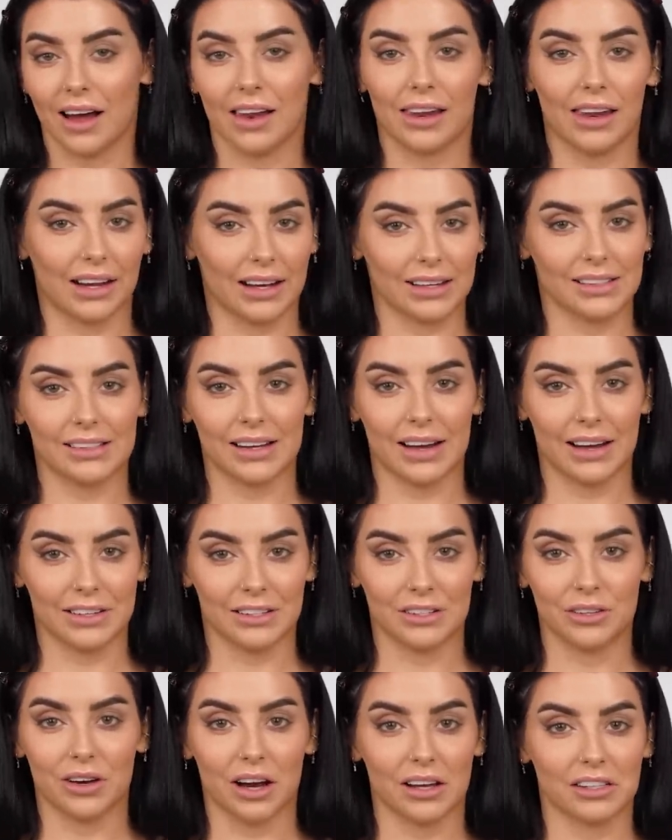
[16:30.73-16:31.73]
Like I
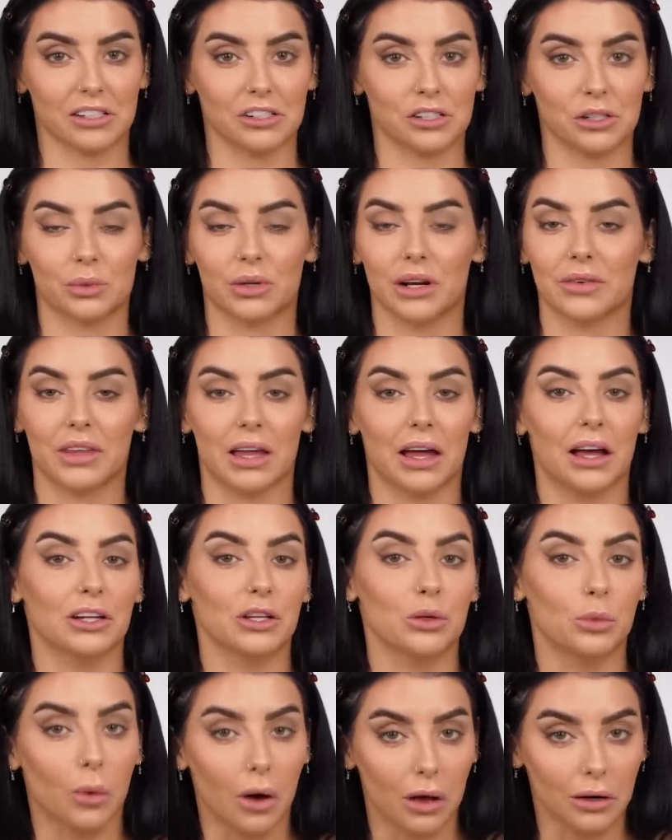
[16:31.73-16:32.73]
said, you guys can do whatever the hell
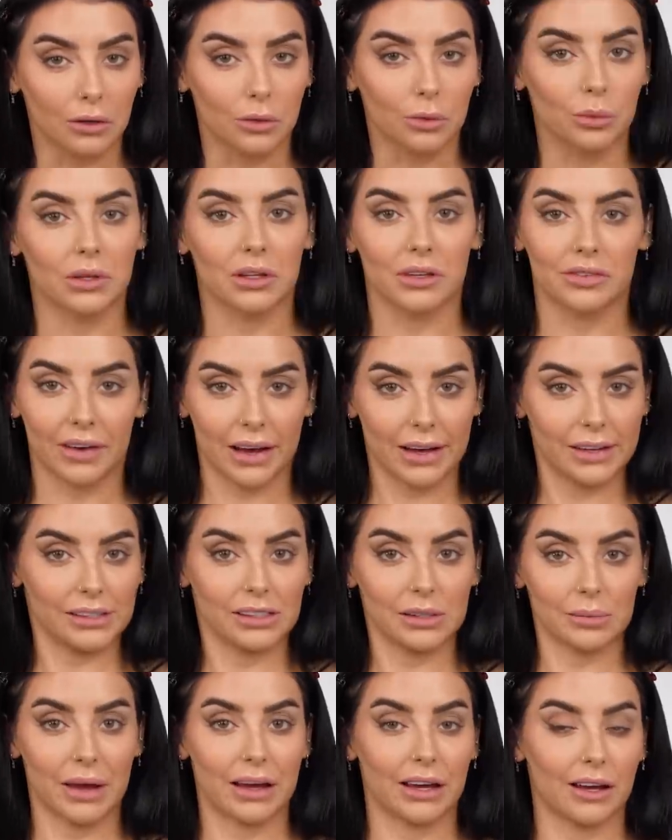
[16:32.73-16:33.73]
you want with your
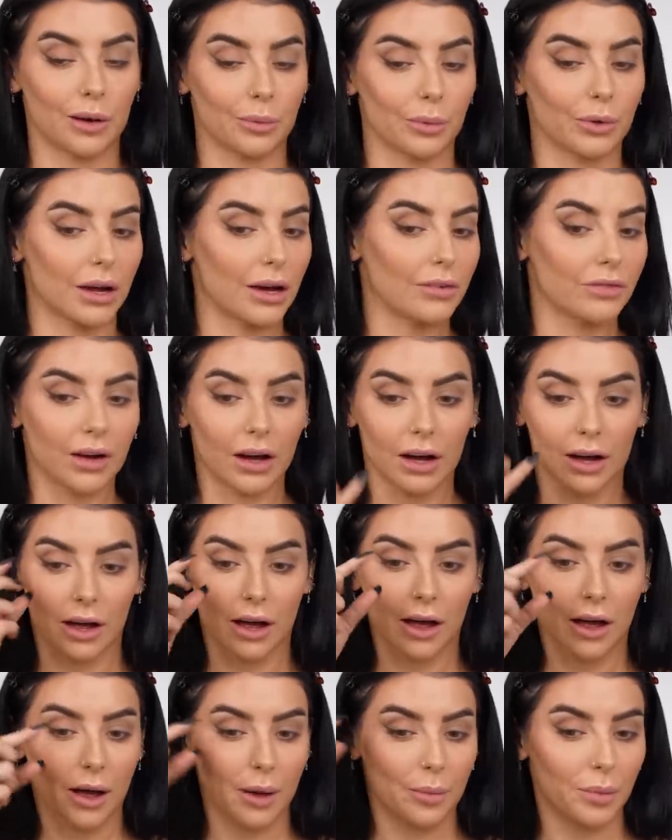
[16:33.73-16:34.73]
face, your makeup,
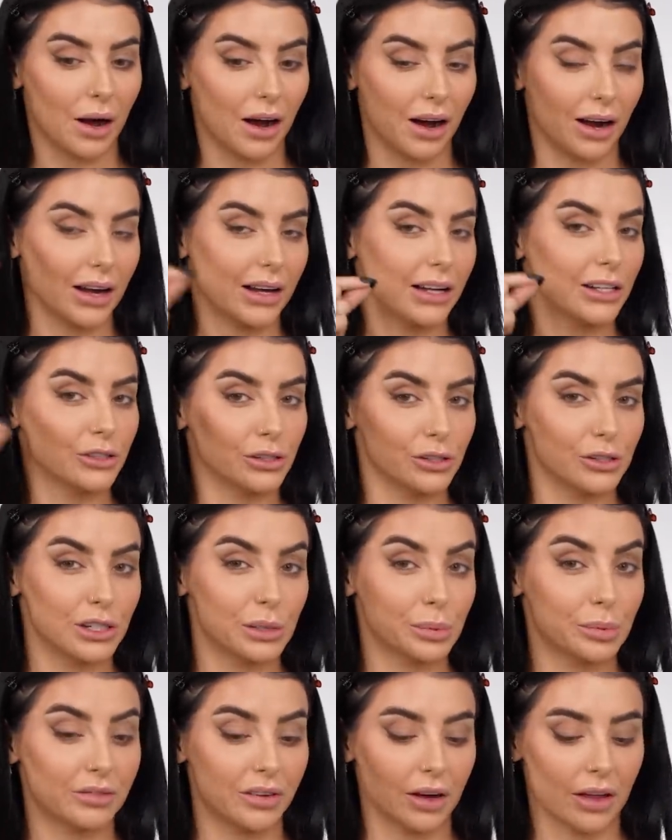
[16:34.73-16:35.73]
whatever. But I do
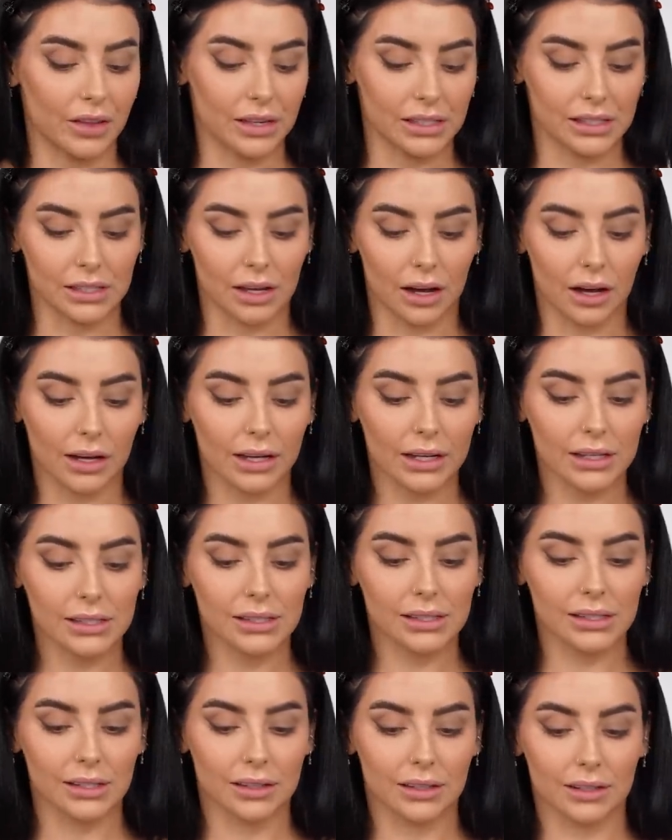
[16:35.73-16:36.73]
just prefer this side.
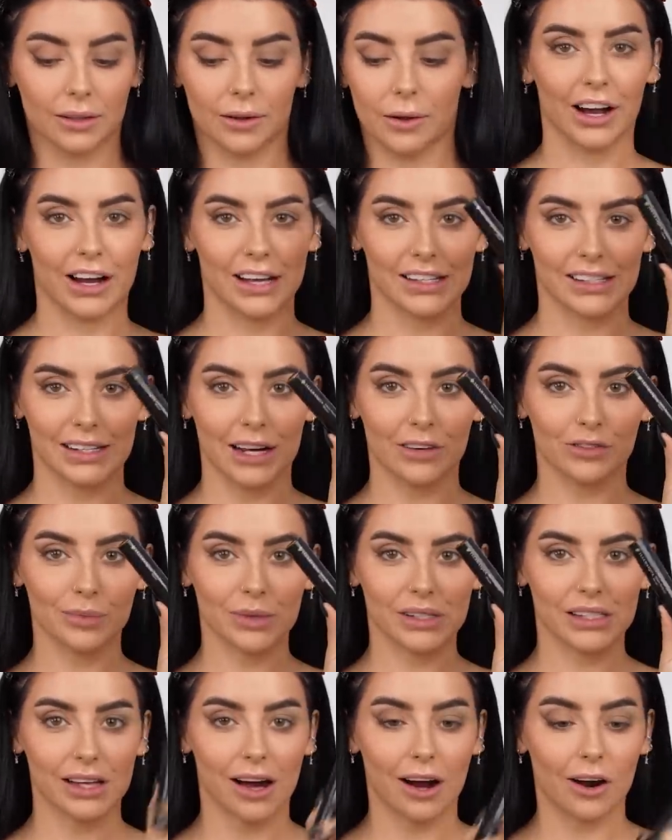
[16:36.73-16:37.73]
Okay, so now for
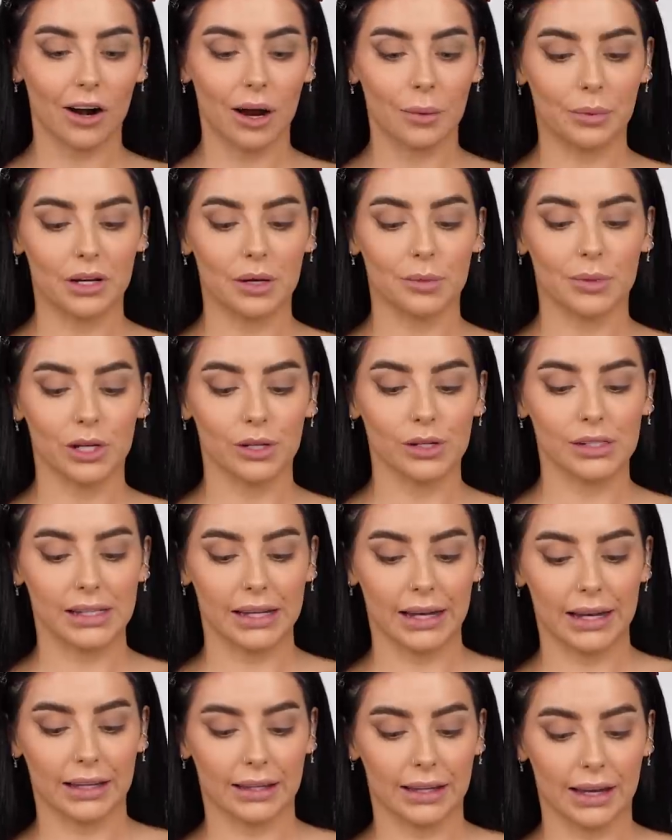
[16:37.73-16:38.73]
mascara, I'm gonna be
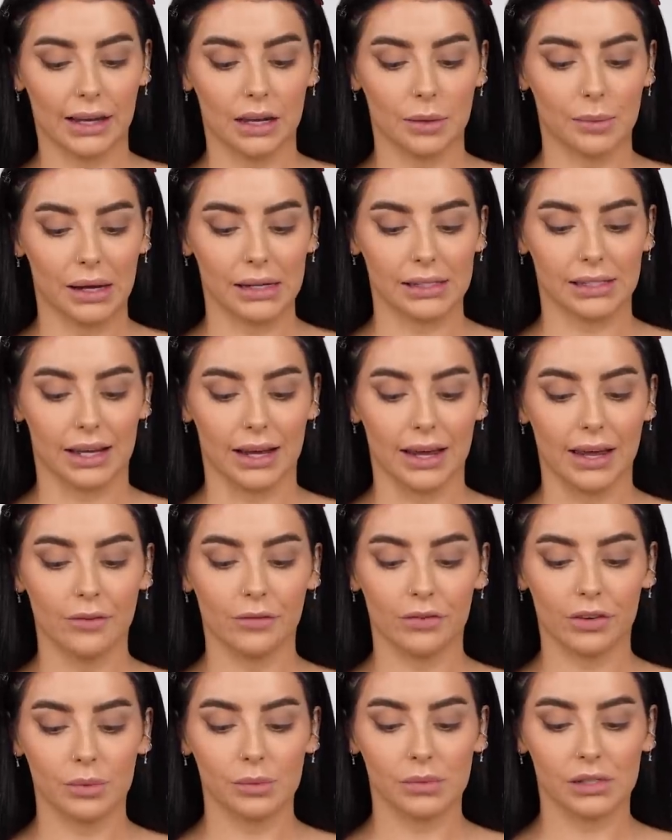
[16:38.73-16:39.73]
using the Illamasqua
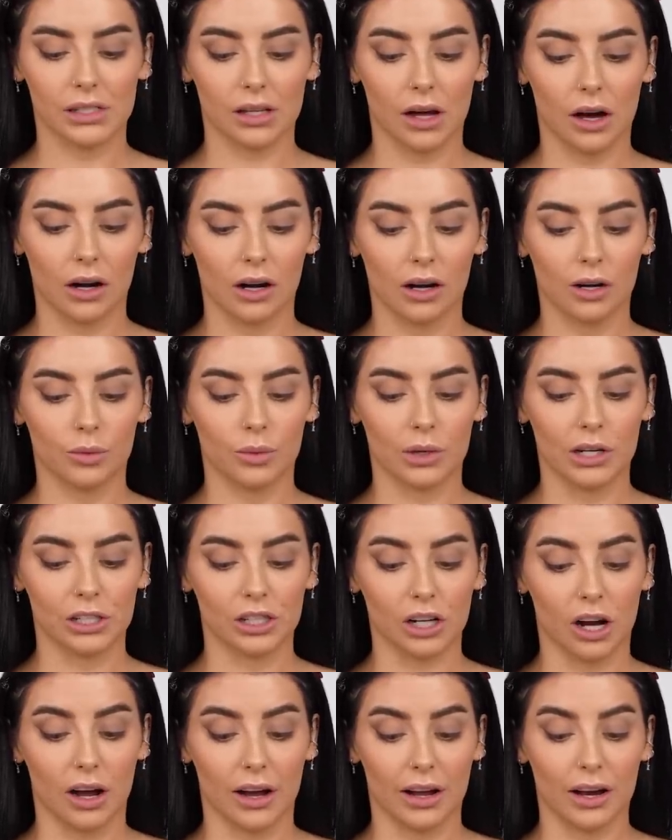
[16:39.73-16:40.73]
Infinite Mascara,
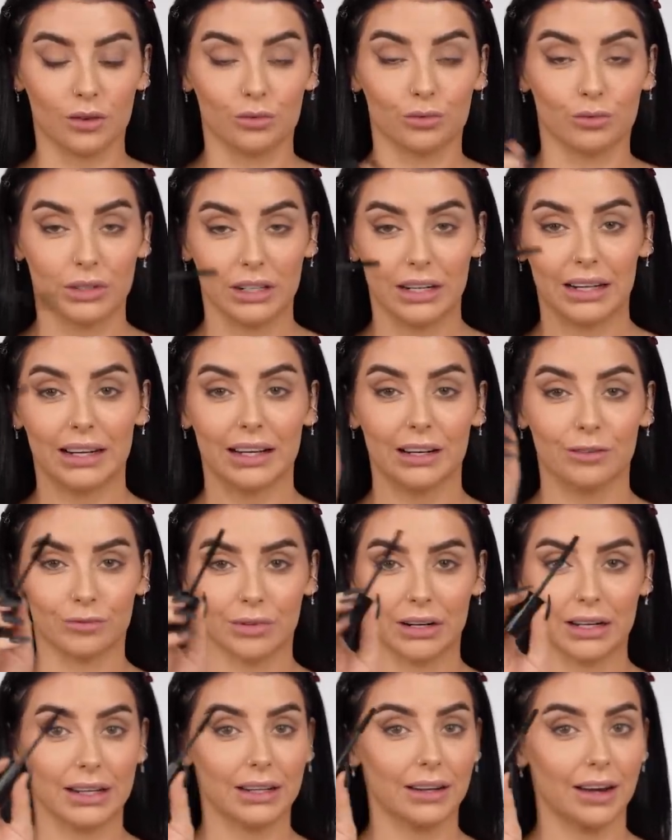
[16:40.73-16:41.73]
which I really,
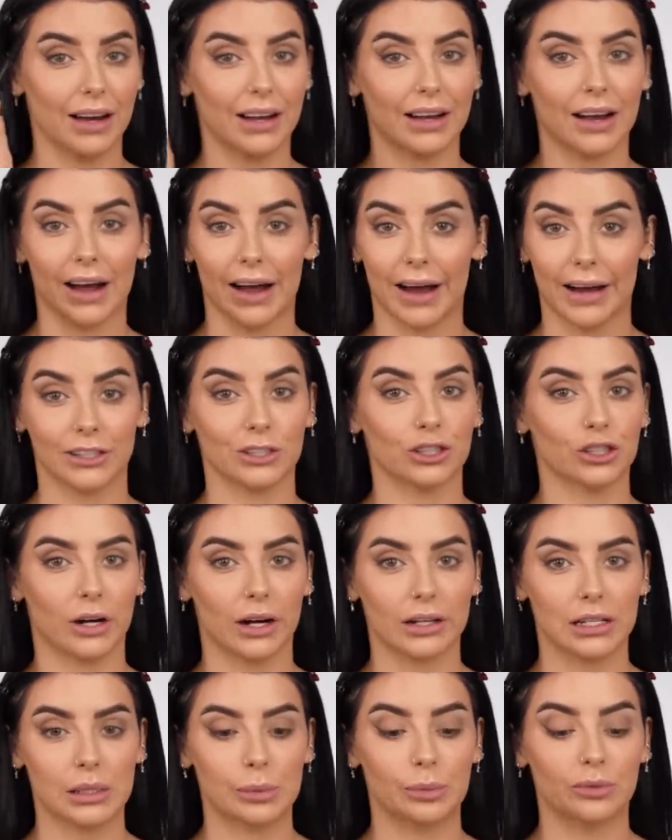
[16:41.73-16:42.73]
really like. I hadn't
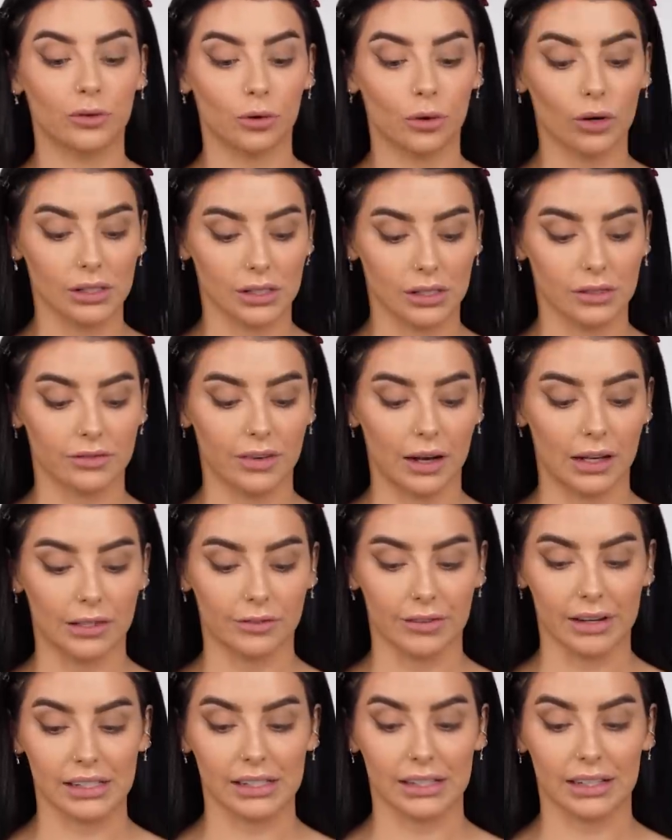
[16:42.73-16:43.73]
tried this before until fairly
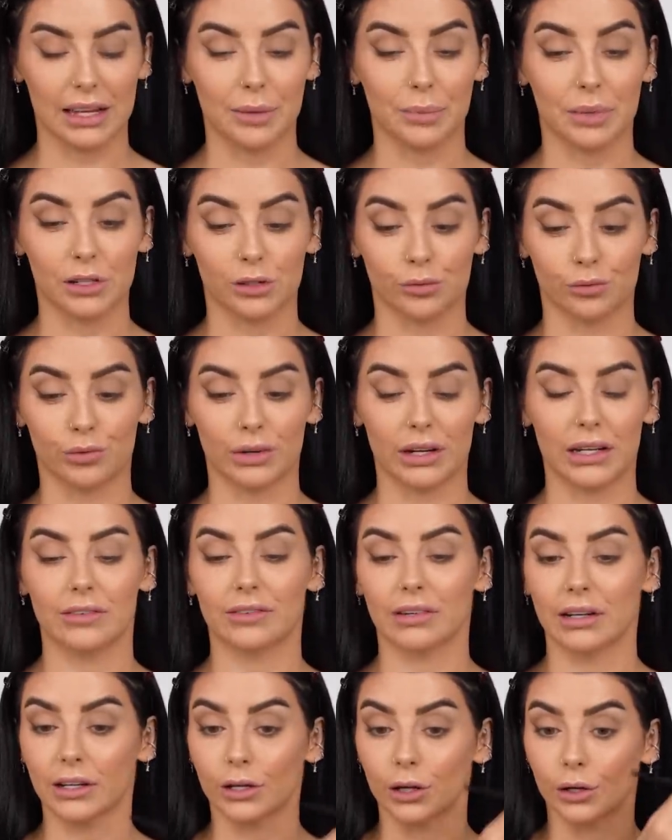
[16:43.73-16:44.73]
recently, but it's really,
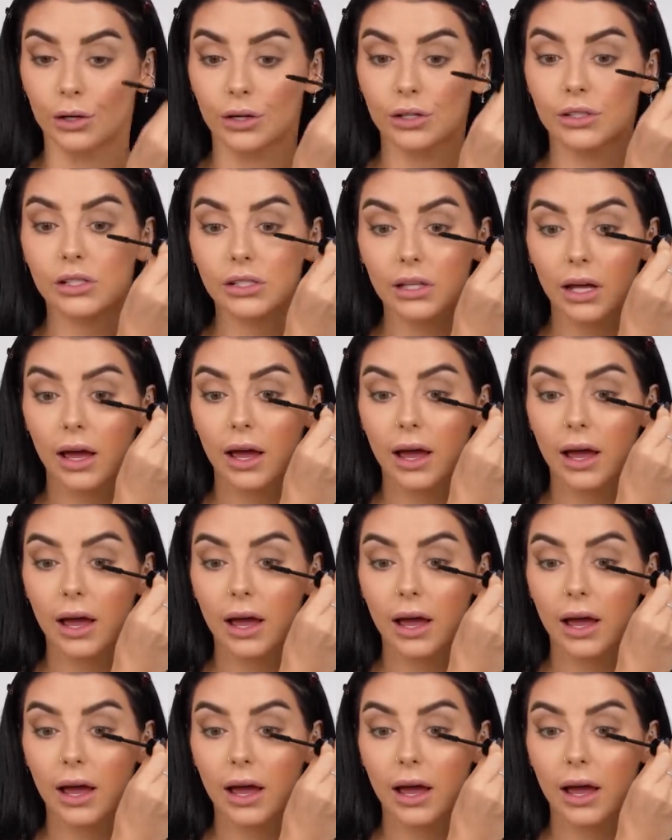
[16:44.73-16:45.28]
really good.